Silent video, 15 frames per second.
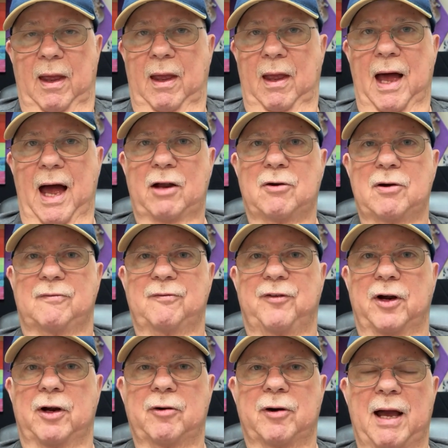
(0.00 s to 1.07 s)
I couldn't
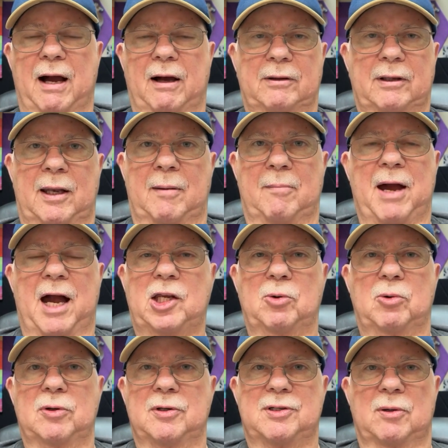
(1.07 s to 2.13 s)
figure it out, and the
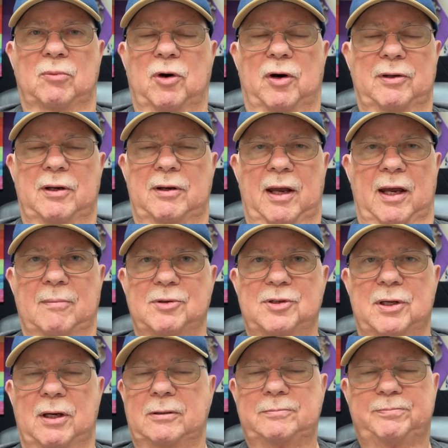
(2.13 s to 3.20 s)
manual isn't worth a damn.
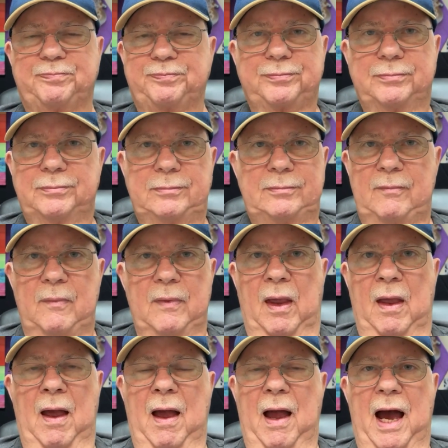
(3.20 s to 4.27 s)
So
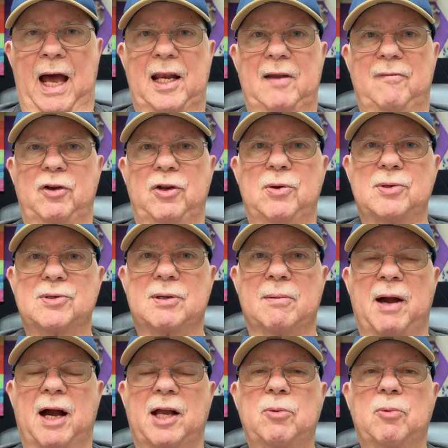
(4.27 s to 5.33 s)
I didn't even use the
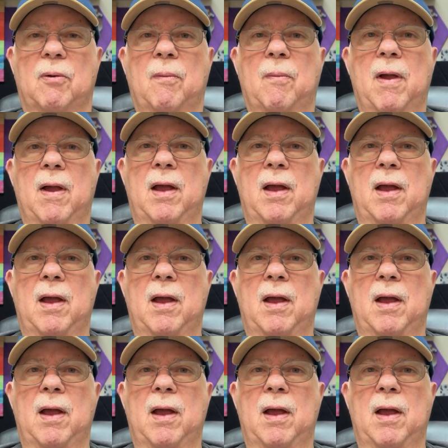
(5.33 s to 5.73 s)
manual.